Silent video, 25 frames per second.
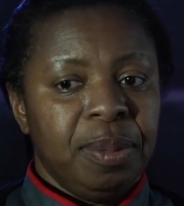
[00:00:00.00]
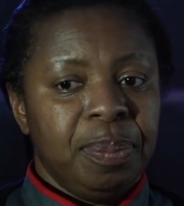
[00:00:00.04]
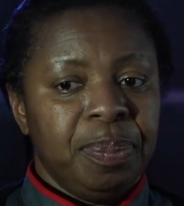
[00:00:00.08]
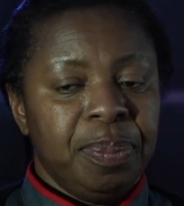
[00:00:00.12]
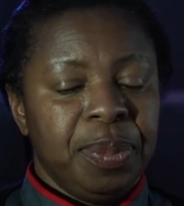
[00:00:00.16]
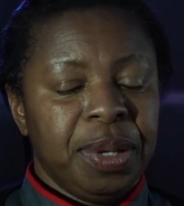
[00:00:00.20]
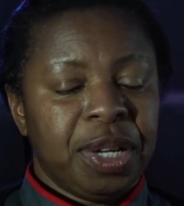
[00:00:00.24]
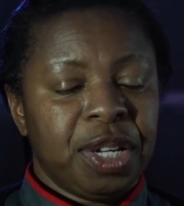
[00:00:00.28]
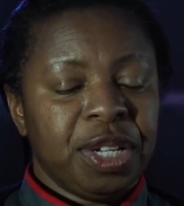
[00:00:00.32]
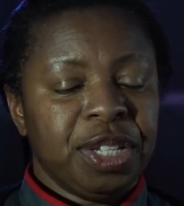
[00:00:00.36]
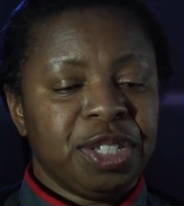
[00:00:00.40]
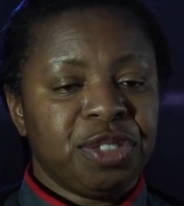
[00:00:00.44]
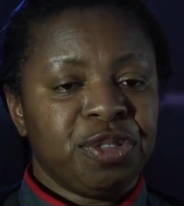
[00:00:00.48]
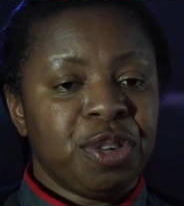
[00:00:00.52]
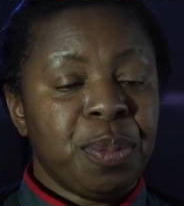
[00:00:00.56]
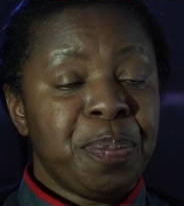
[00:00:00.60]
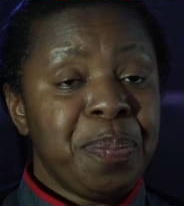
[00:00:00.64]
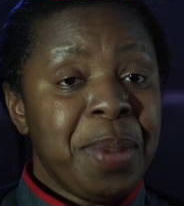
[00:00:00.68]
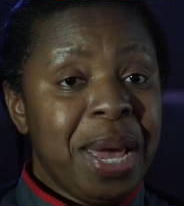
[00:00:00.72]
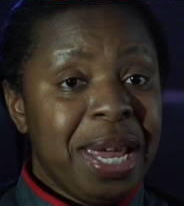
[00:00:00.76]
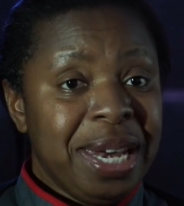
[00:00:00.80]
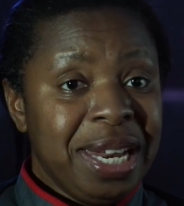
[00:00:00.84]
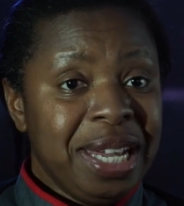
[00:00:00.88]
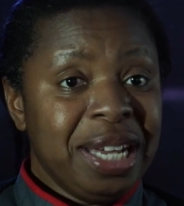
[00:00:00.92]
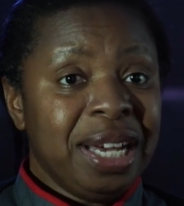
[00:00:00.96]
because for
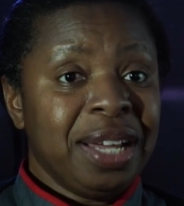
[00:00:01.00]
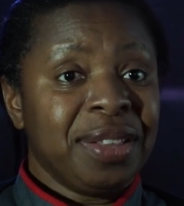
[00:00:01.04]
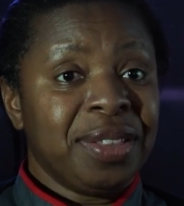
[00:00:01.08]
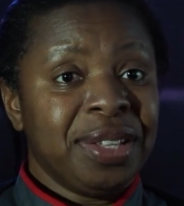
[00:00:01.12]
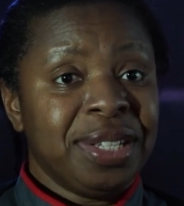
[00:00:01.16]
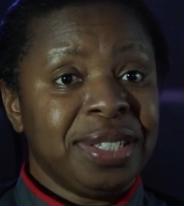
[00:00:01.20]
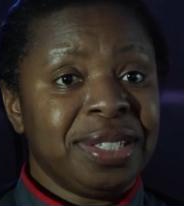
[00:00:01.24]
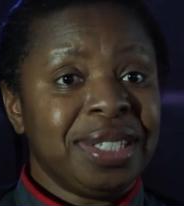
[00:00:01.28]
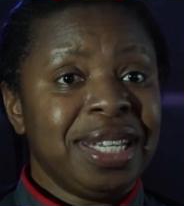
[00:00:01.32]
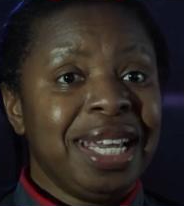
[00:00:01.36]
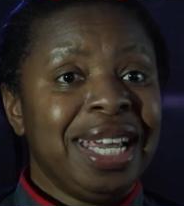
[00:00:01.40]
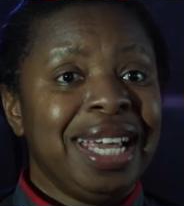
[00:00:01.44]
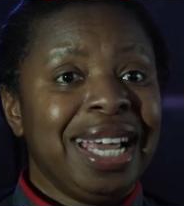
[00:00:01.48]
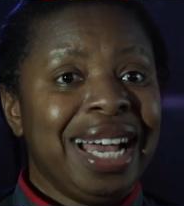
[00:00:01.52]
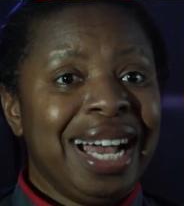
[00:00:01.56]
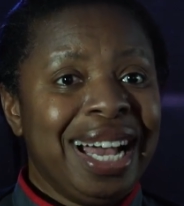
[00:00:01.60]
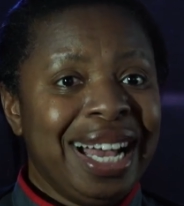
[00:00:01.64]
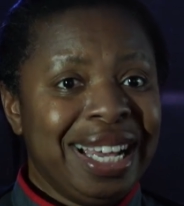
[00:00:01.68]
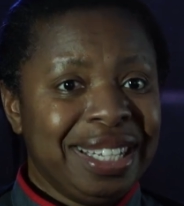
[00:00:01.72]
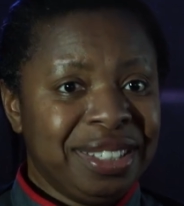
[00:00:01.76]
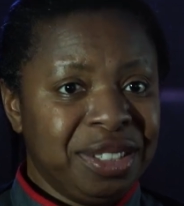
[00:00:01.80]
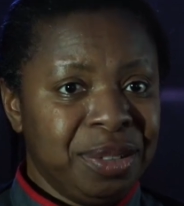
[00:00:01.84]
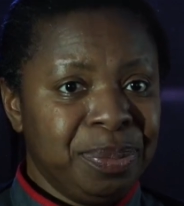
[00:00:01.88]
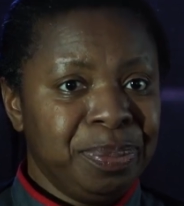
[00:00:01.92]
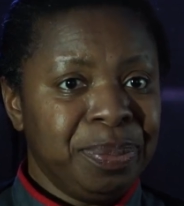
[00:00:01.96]
many others, it
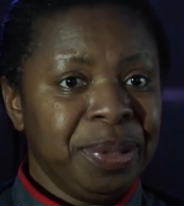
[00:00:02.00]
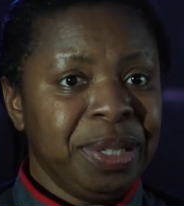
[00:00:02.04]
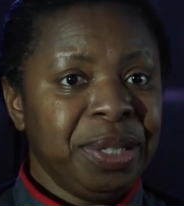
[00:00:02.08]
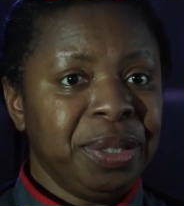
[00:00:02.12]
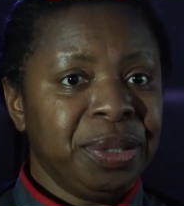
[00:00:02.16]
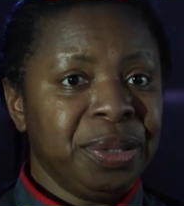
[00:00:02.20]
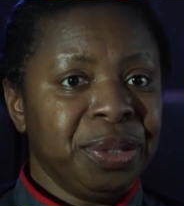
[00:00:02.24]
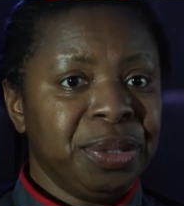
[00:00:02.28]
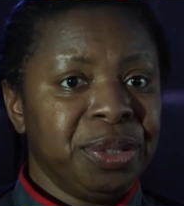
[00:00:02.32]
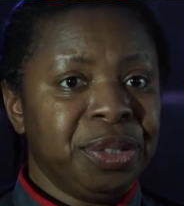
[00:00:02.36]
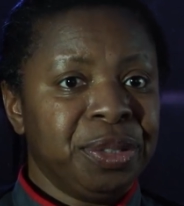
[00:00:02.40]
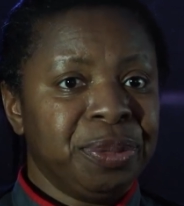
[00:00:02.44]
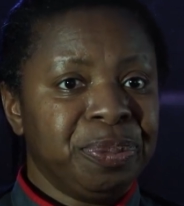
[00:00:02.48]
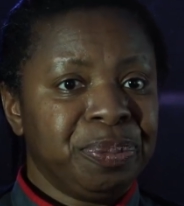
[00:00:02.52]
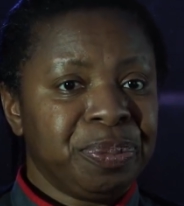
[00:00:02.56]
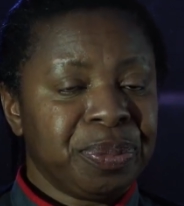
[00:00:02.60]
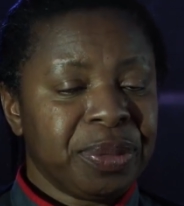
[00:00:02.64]
hasn't been good.